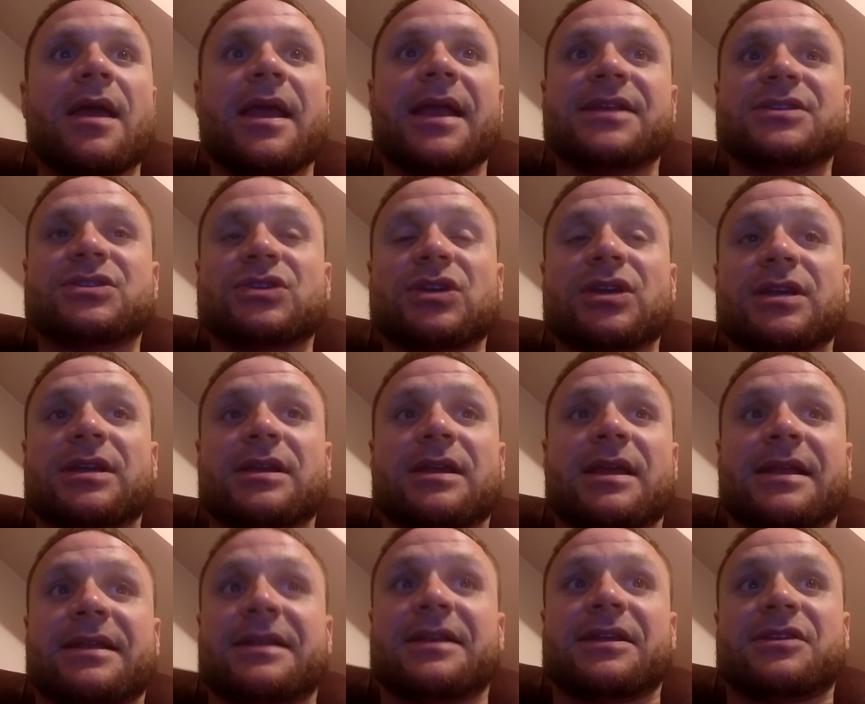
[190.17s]
It's
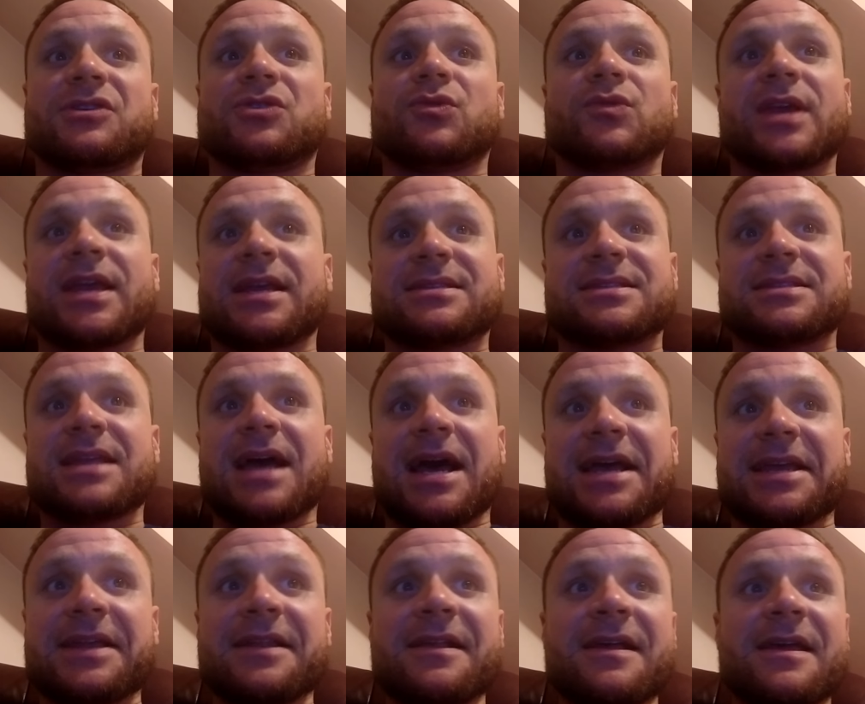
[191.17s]
and and you can't
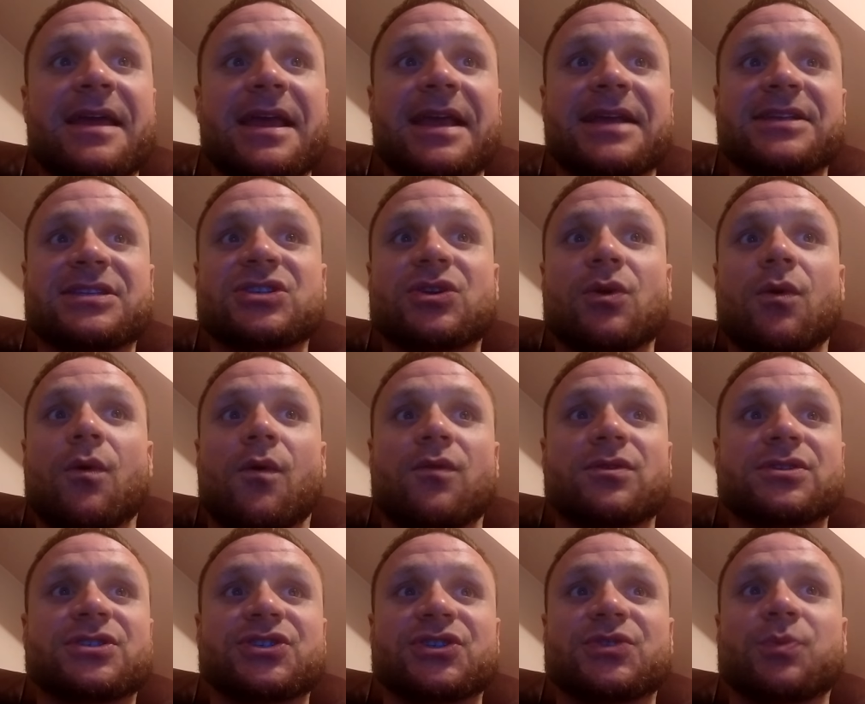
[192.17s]
deny it. It's
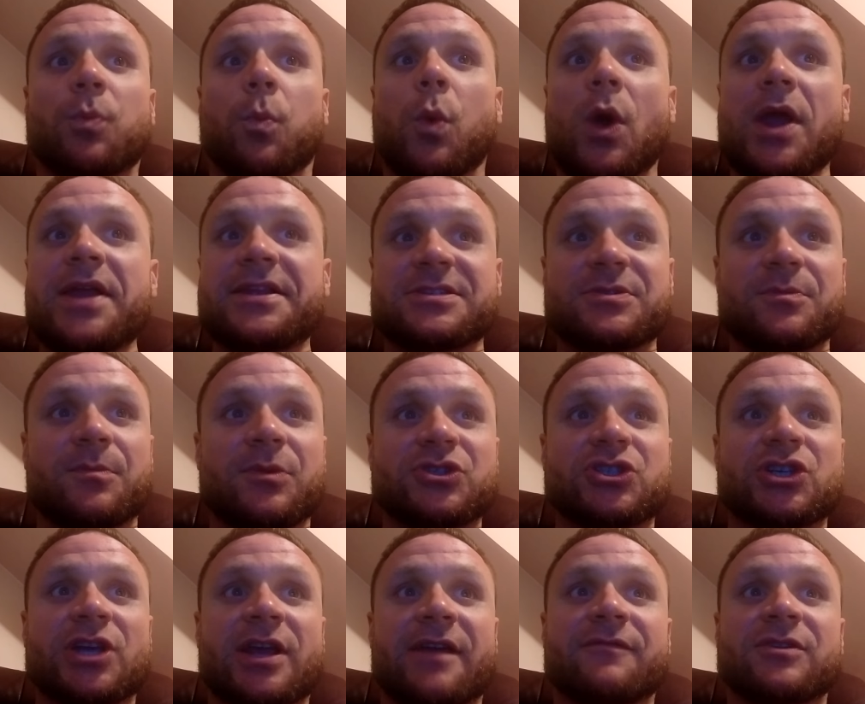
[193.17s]
just way too
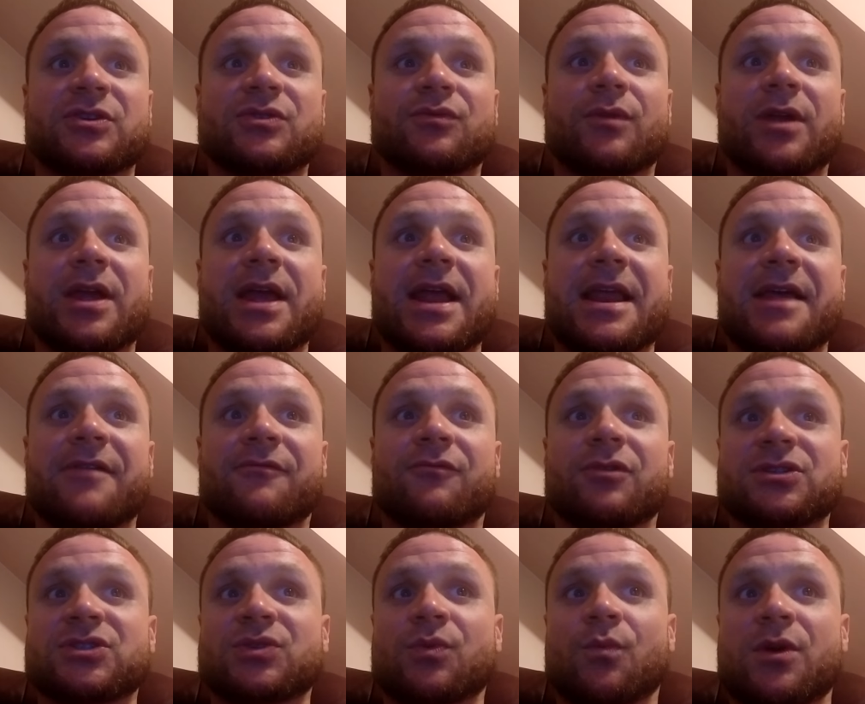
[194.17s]
much Kevin Durant and
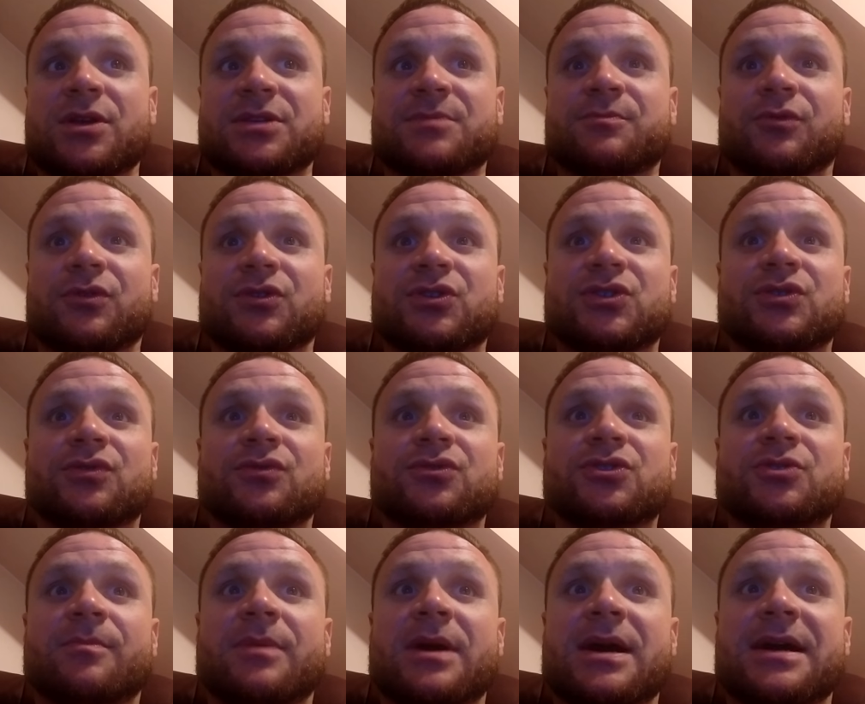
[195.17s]
Russell Westbrook.
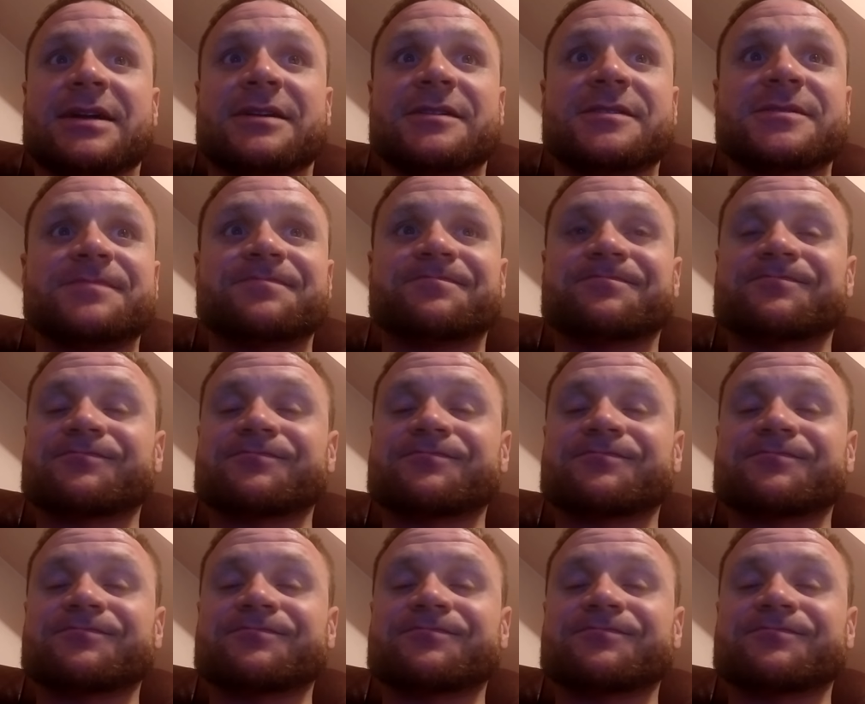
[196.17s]
Serge Ibaka